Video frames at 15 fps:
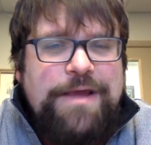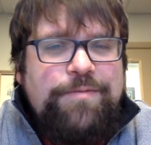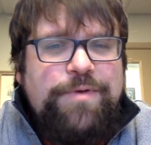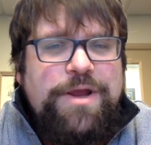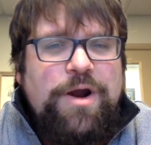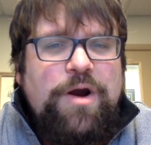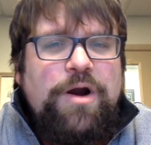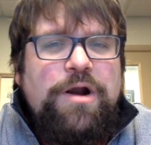
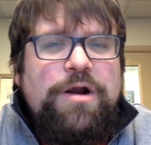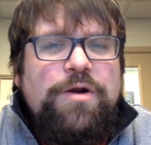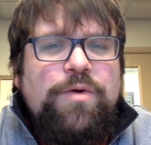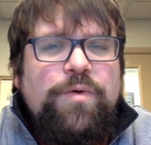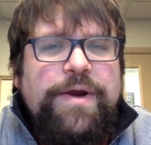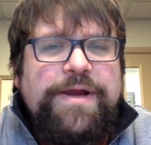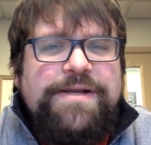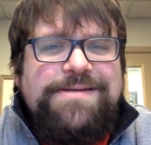we are
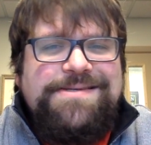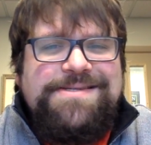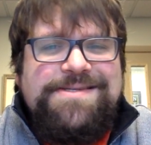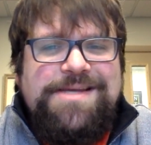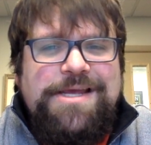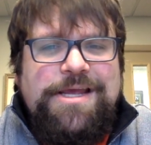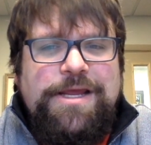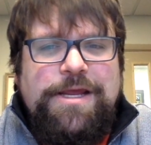going to
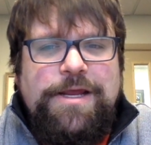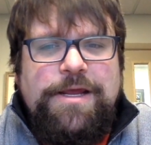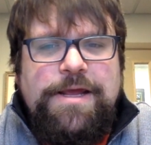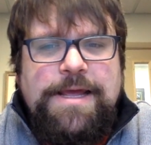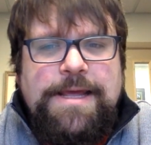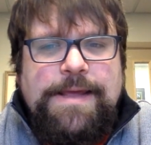see